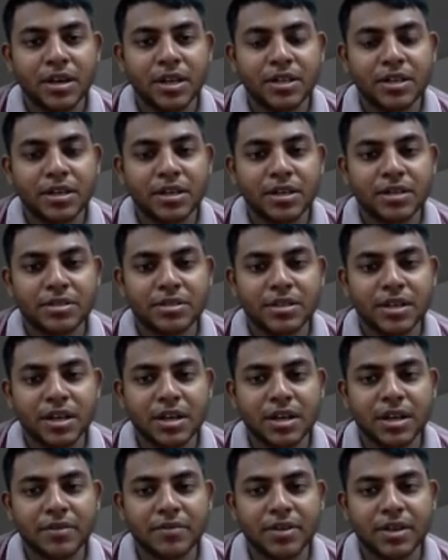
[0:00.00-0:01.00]
Thirdly, the
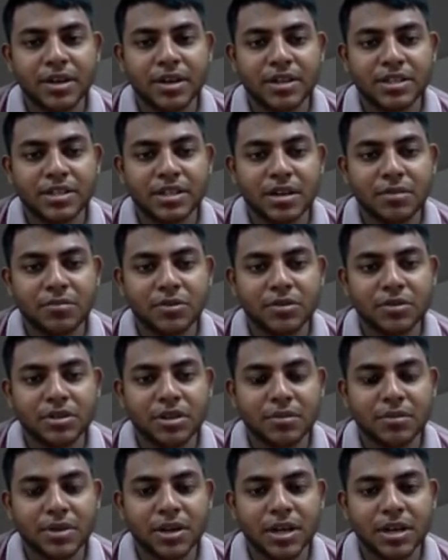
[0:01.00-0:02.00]
district level
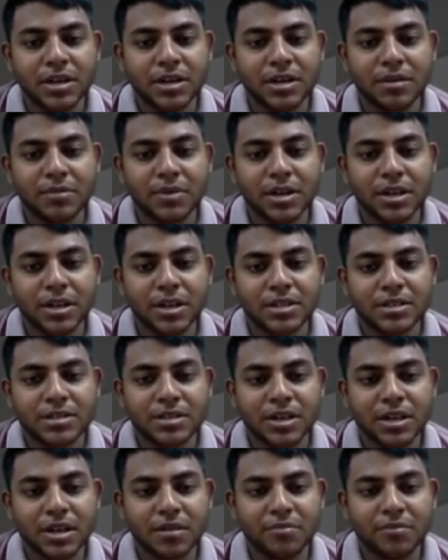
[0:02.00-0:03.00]
Nasha Mukt Abhiyan
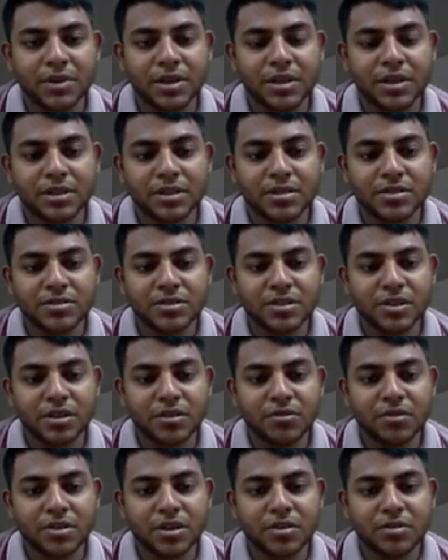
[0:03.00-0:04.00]
committees have been
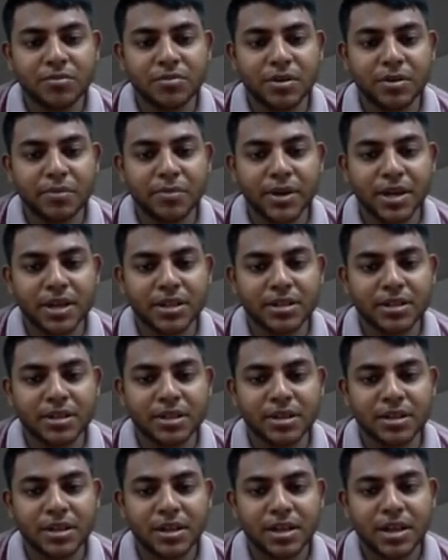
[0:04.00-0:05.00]
constituted to
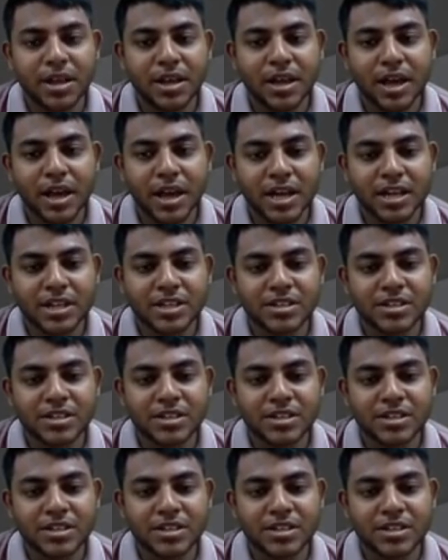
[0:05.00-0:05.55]
prepare the